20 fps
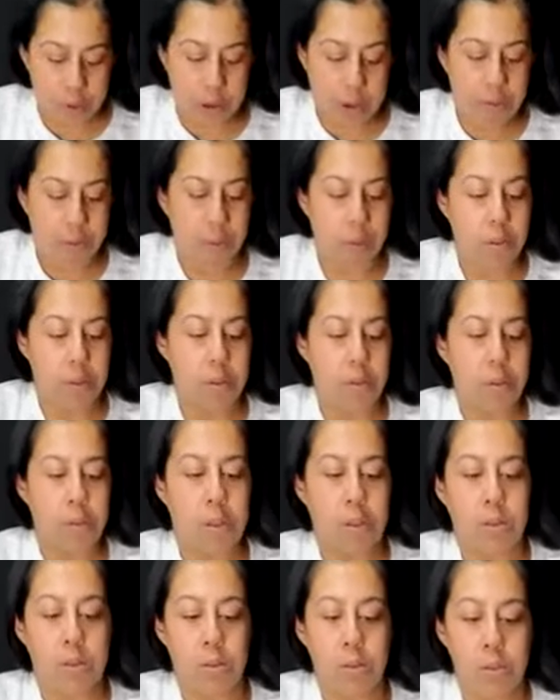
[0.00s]
have to
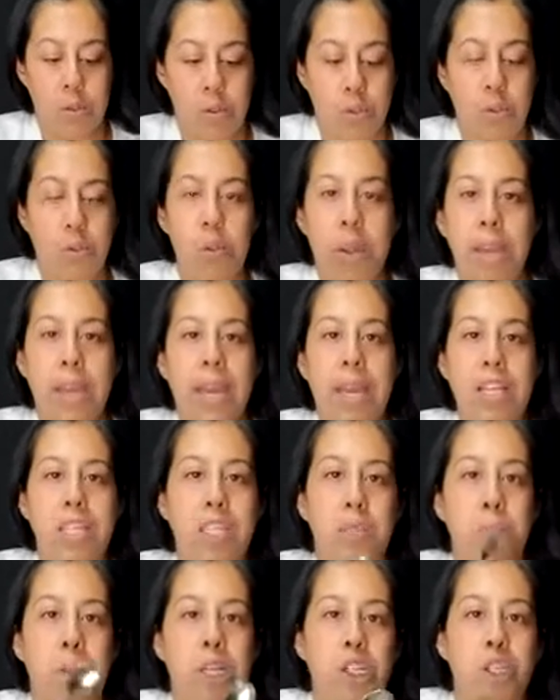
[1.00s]
get a
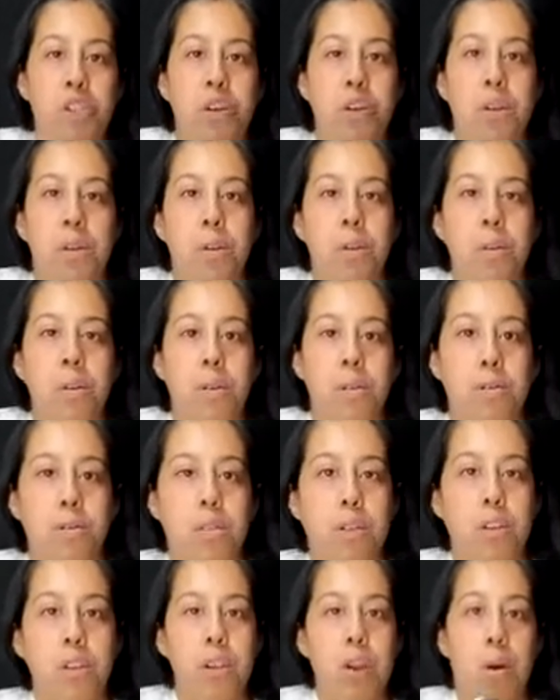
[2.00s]
special,
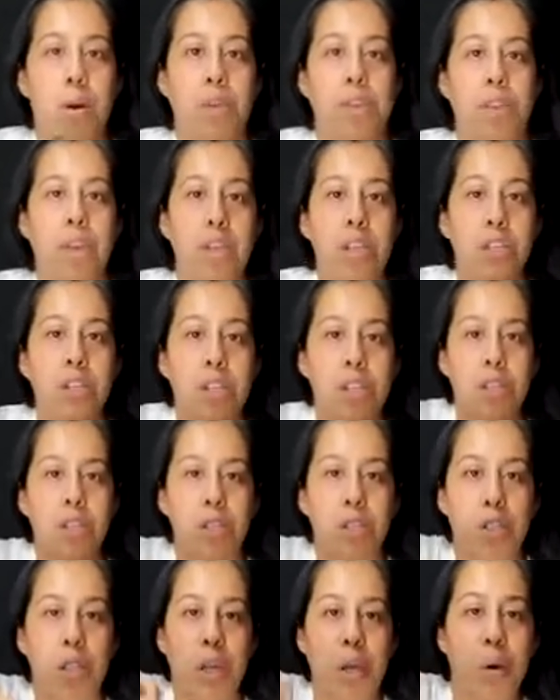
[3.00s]
thing just
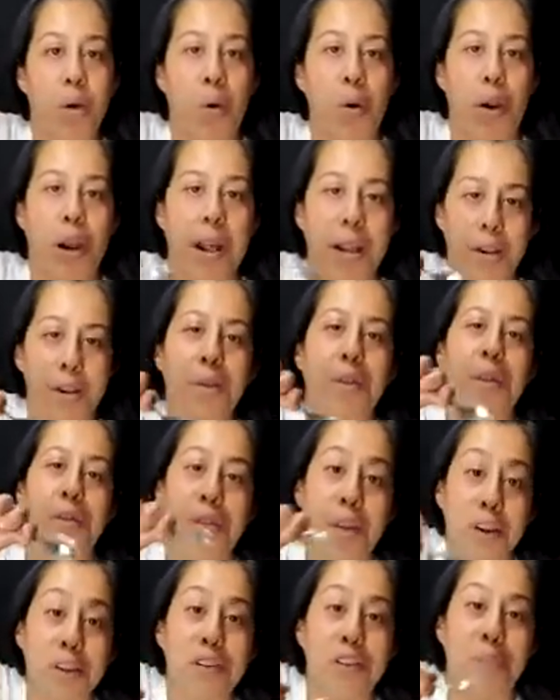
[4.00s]
to decore it. I know that
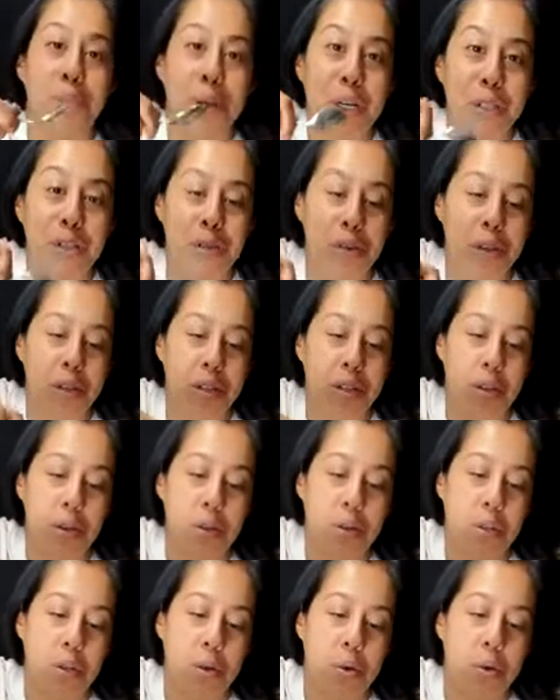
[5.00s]
there's special,
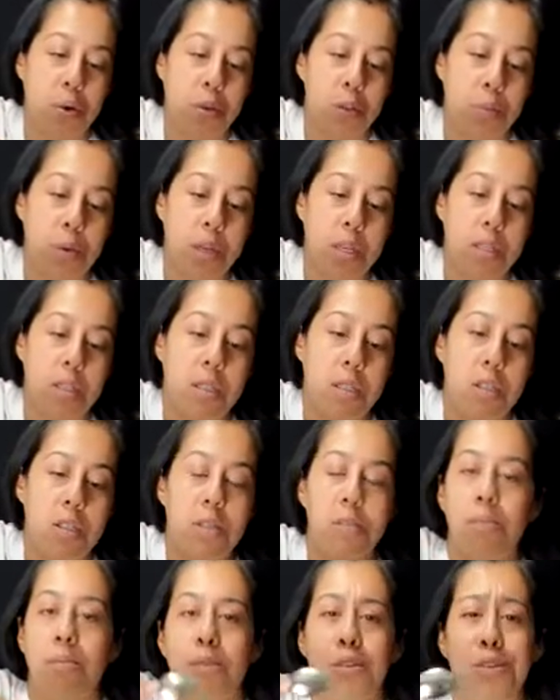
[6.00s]
decors, but it's
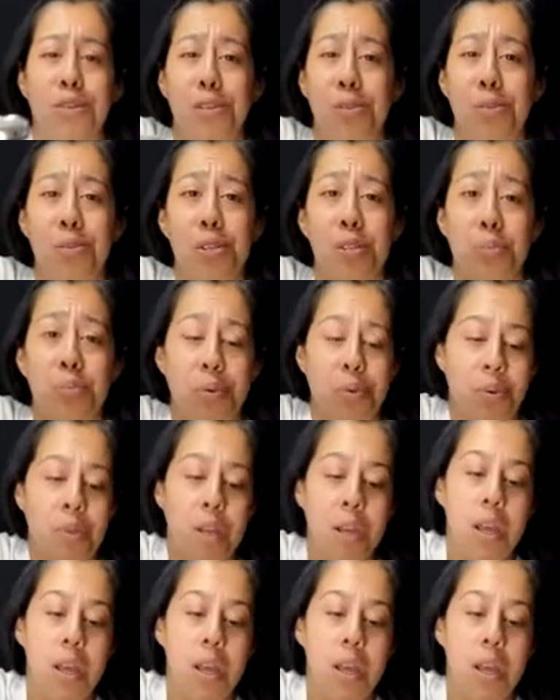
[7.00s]
just use a spoon.